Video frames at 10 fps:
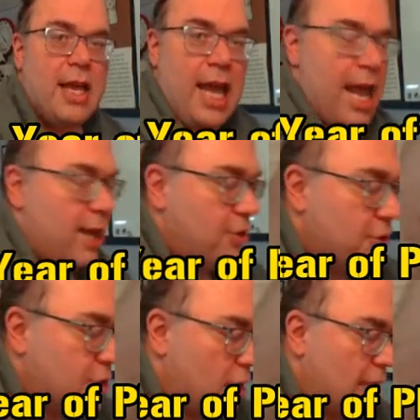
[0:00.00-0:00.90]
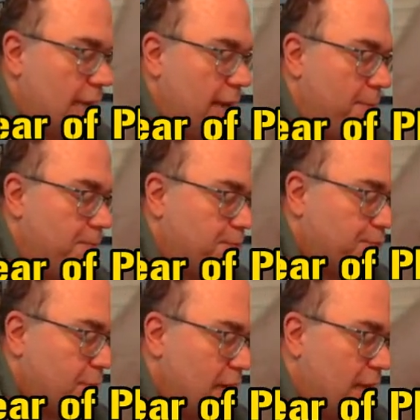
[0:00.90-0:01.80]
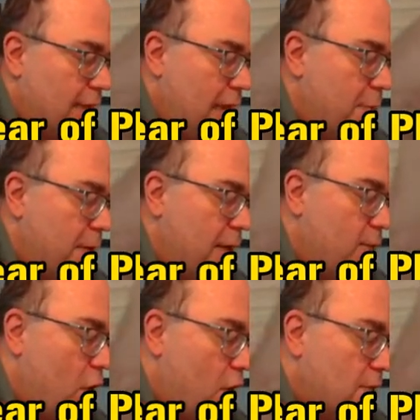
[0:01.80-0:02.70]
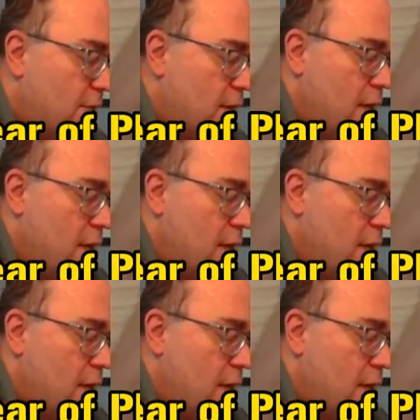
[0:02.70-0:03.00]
And you start the game. Uh, the game involves